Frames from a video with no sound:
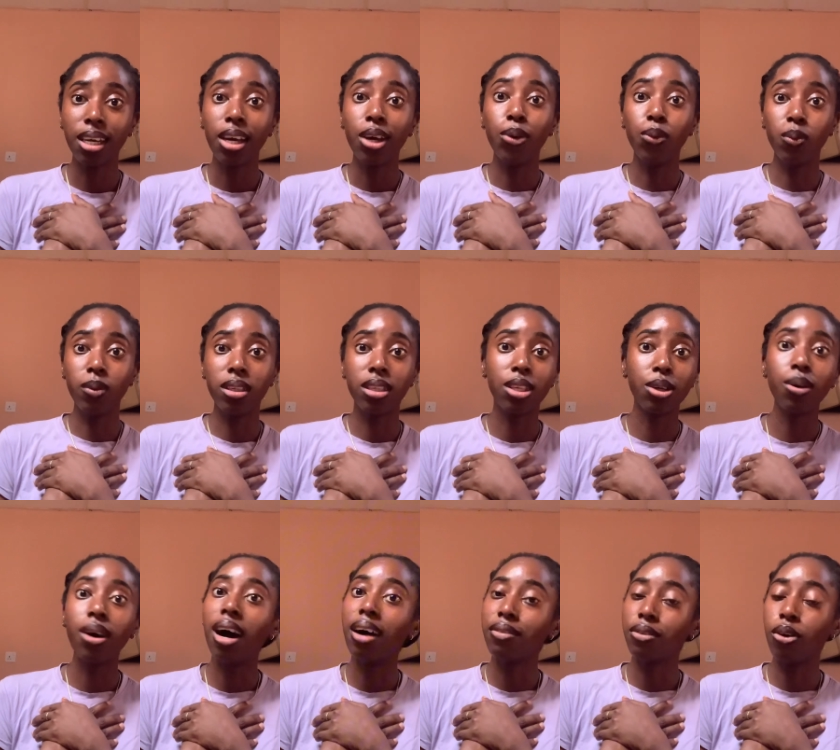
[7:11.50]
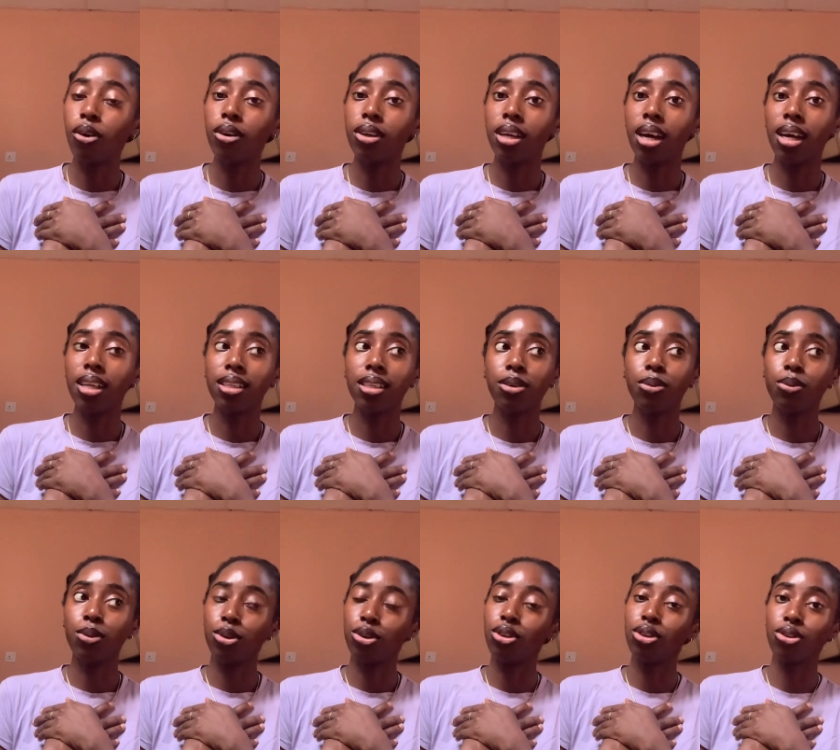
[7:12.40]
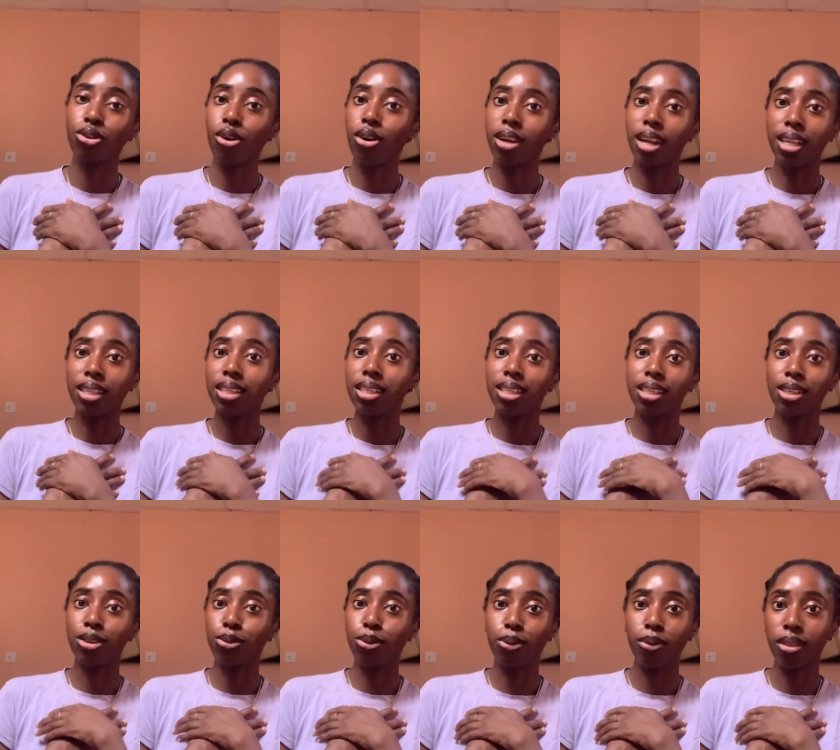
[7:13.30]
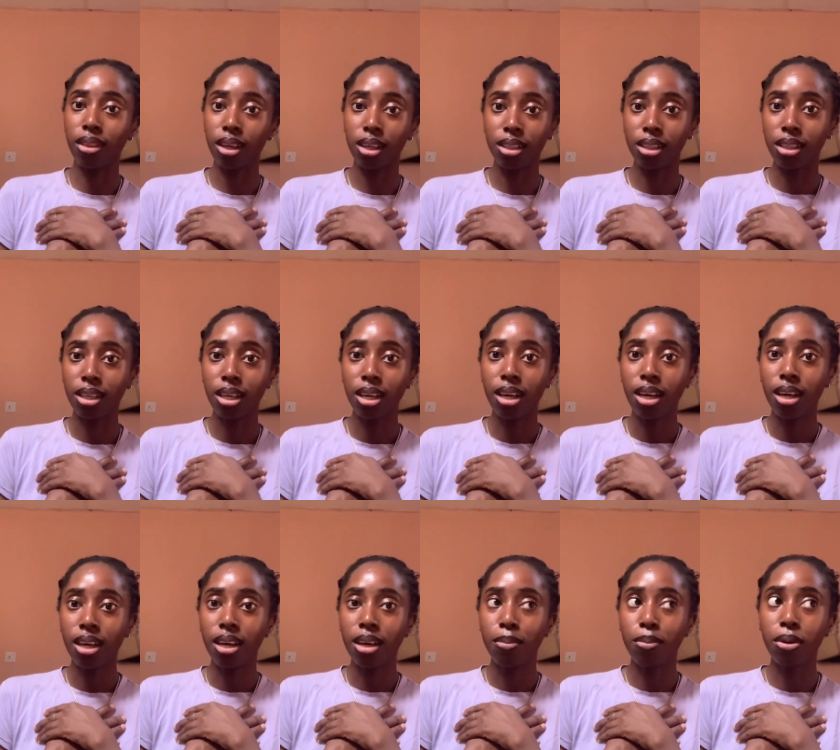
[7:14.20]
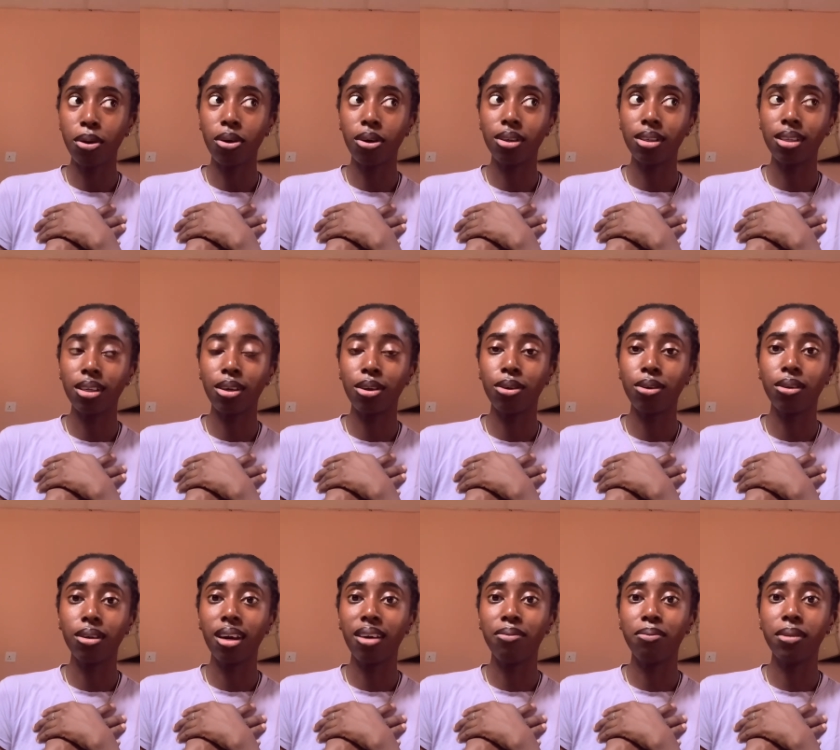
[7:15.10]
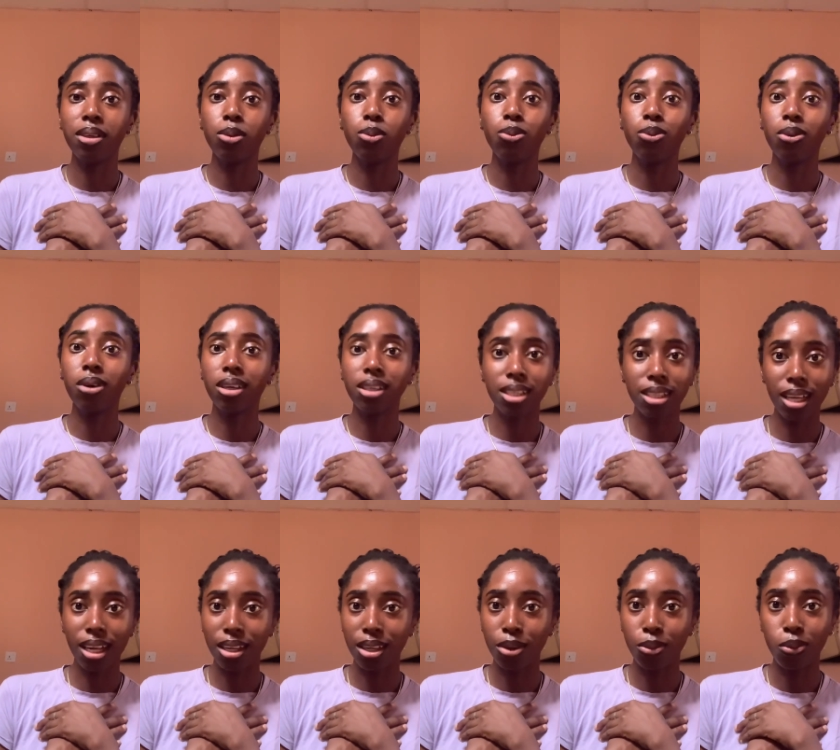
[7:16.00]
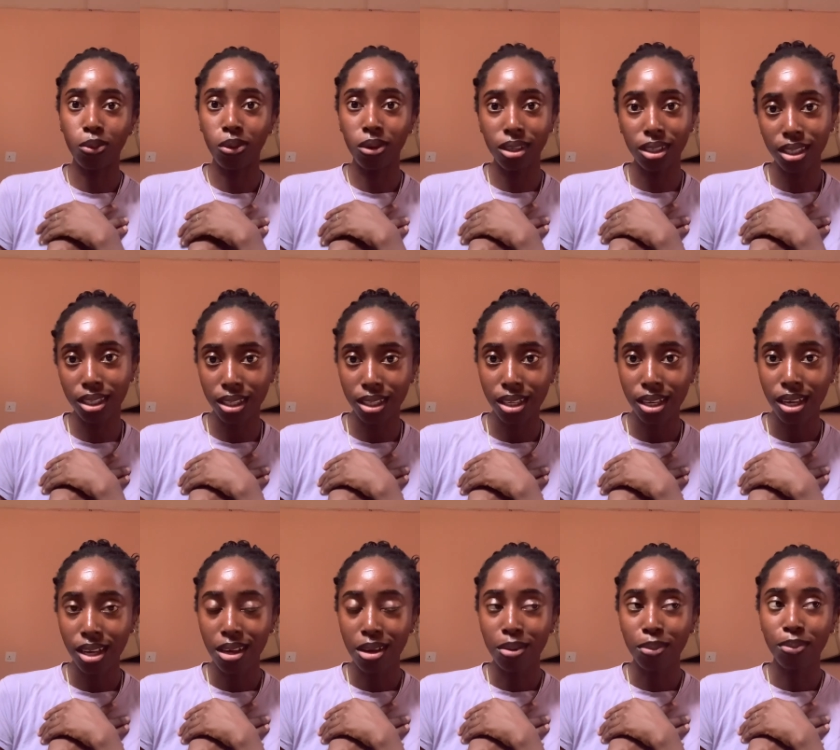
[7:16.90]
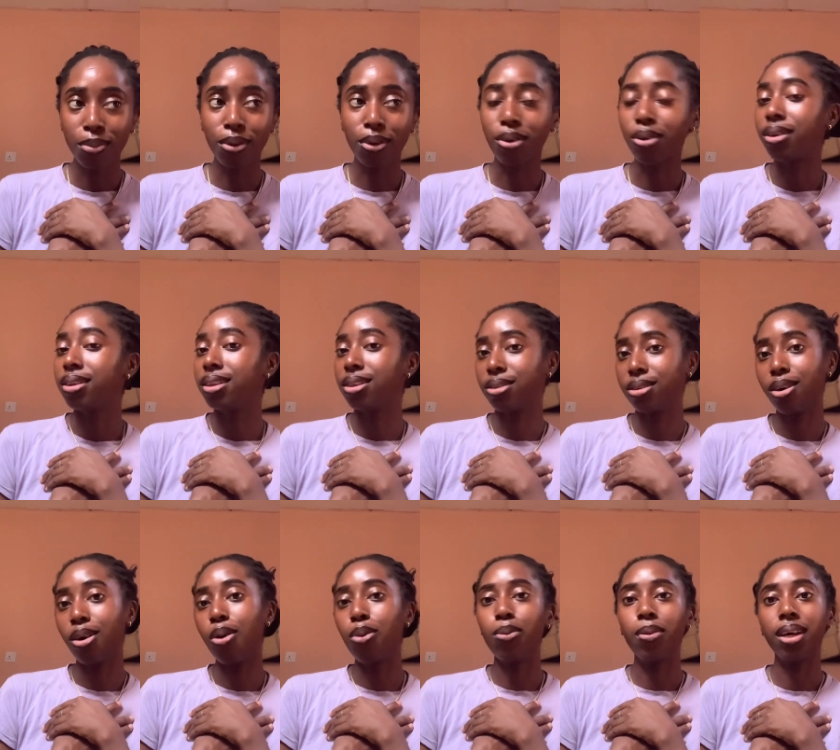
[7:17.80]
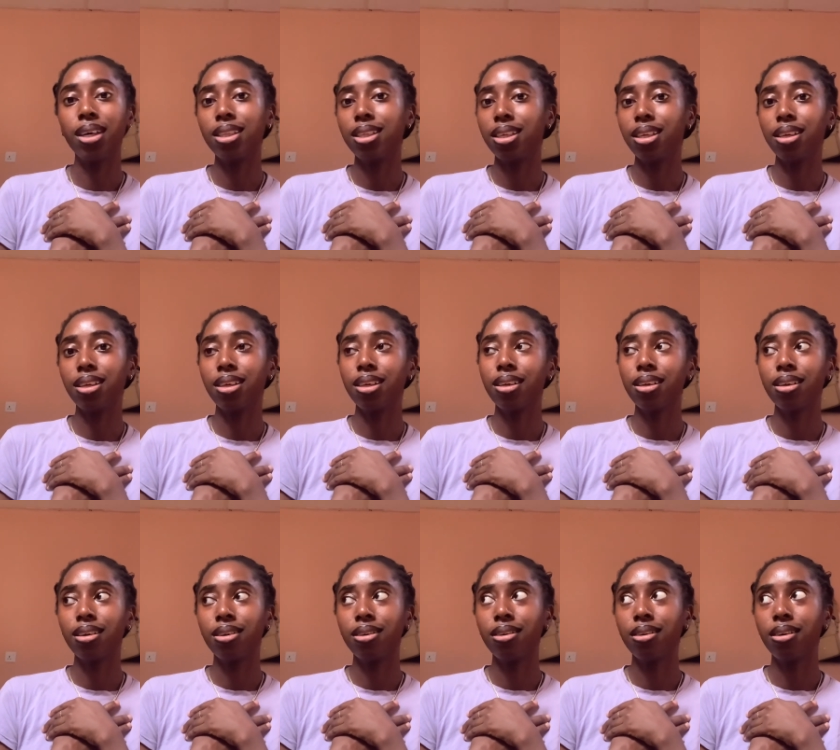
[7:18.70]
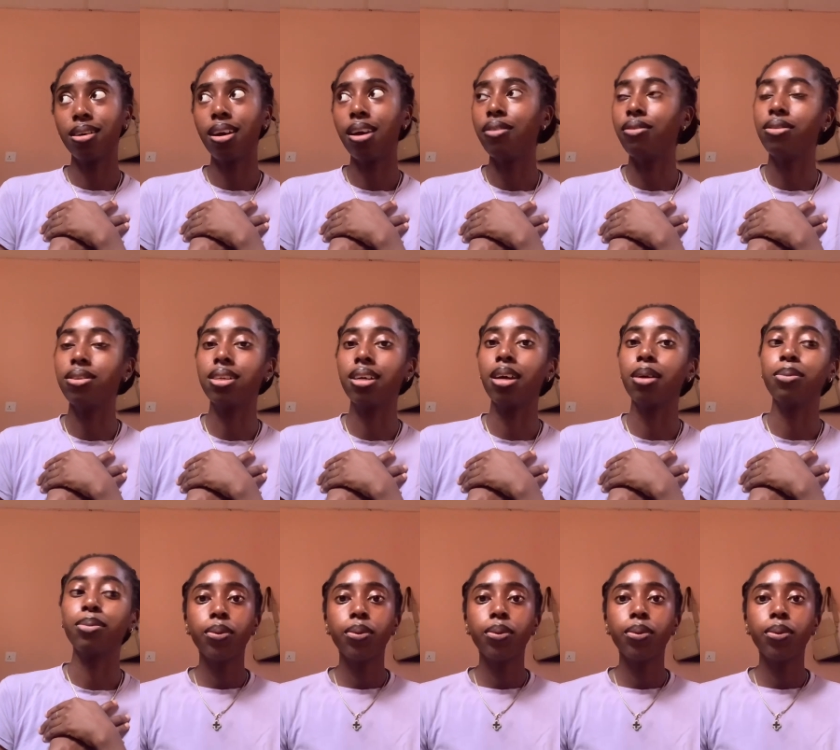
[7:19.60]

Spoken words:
We still have God, and it was just God that did his whole thing, because it could have been worse than it was, but God is almighty every time.